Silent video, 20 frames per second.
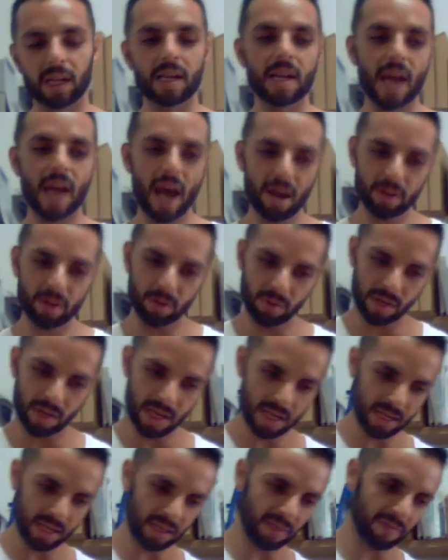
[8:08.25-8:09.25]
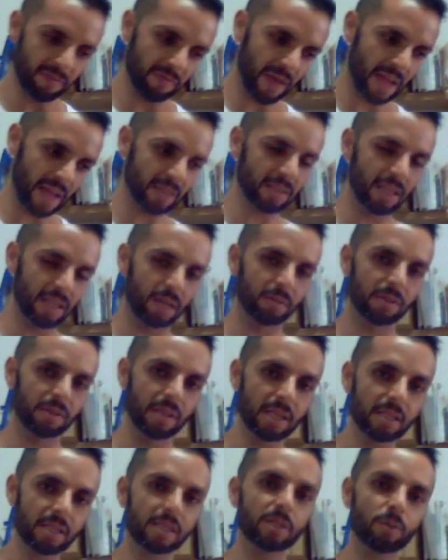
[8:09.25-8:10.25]
Now you're hitting the fat cells.
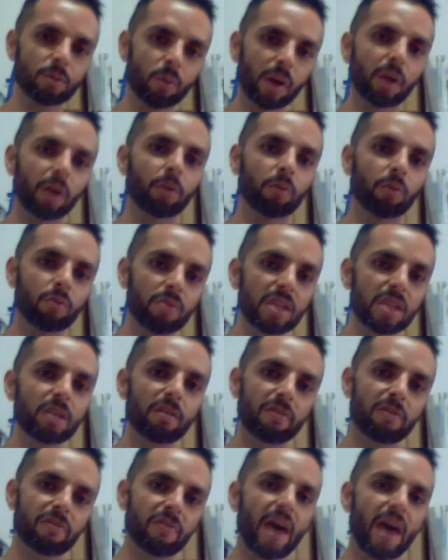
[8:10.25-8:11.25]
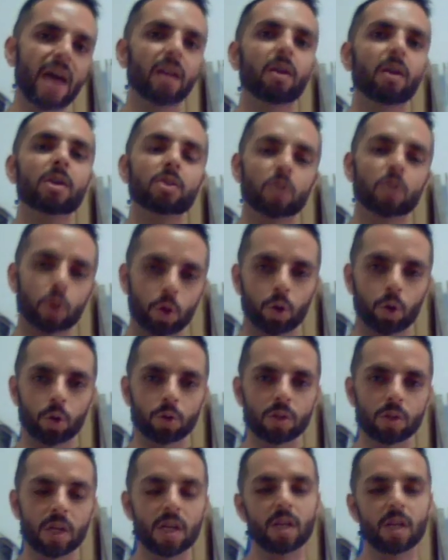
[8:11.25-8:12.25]
This is where real fat loss occurs.